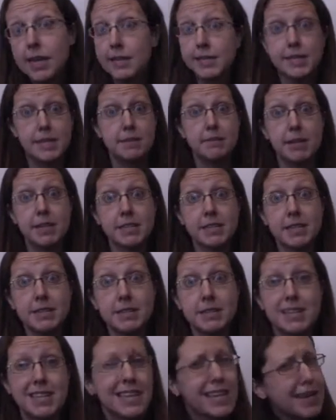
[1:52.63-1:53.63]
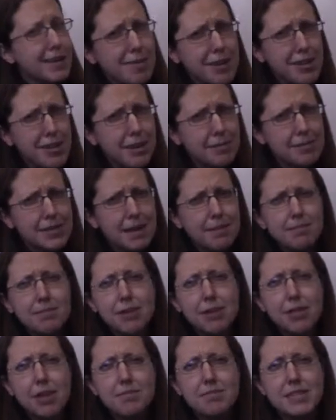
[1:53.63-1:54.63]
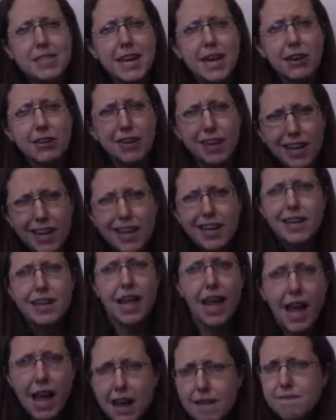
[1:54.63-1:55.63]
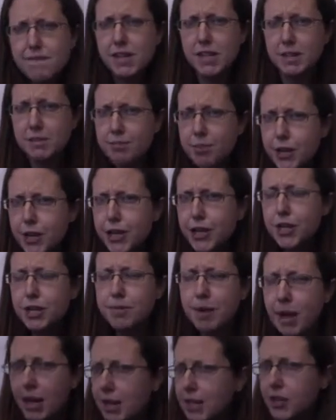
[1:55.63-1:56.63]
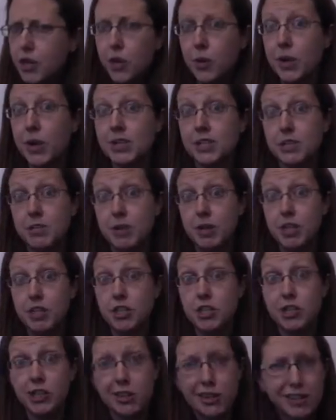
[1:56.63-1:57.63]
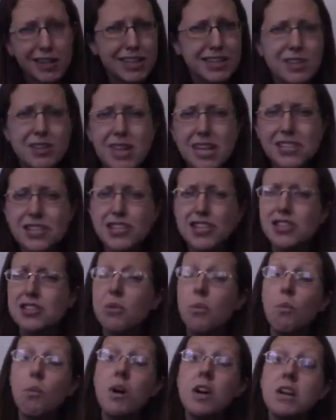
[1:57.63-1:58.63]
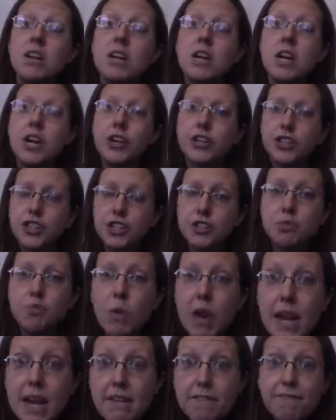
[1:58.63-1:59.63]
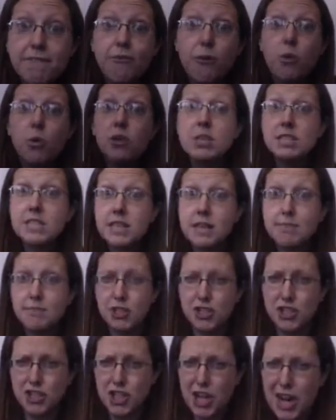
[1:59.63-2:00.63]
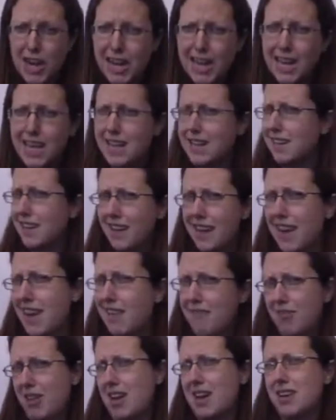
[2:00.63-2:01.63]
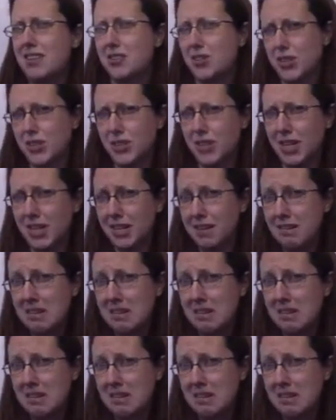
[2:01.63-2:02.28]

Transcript: Did it make sense? Give me a thumbs up, thumbs down. Yeah, I'm feeling pretty good about it. No, not so much. Okay, so that's just one just way to force them to check in on if they understood it.